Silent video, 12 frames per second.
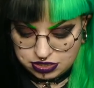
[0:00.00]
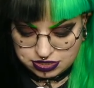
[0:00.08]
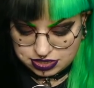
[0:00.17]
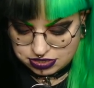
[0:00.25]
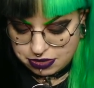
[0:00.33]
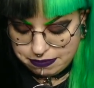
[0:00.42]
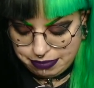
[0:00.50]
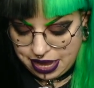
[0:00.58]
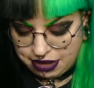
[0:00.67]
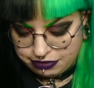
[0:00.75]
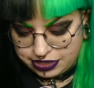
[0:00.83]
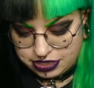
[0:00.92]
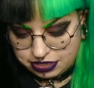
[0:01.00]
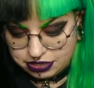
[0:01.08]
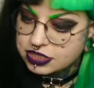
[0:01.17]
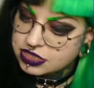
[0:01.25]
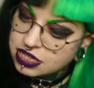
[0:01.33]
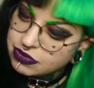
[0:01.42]
because there's no battery in
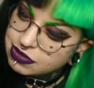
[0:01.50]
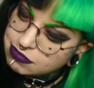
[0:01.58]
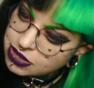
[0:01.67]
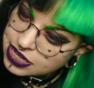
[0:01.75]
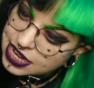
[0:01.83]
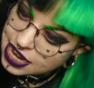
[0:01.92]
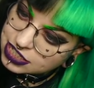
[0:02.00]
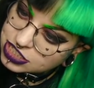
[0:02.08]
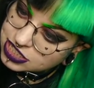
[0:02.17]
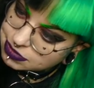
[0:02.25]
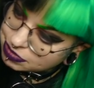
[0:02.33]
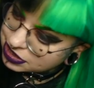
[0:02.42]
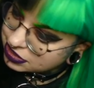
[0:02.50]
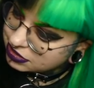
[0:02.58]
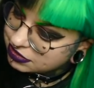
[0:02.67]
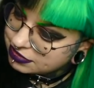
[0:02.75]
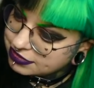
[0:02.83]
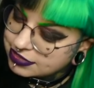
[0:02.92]
it. So it might actually be
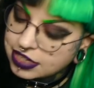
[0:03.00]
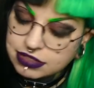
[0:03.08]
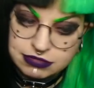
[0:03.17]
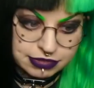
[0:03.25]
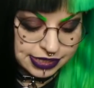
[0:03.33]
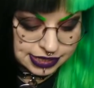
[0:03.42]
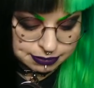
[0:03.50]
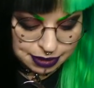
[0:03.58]
like really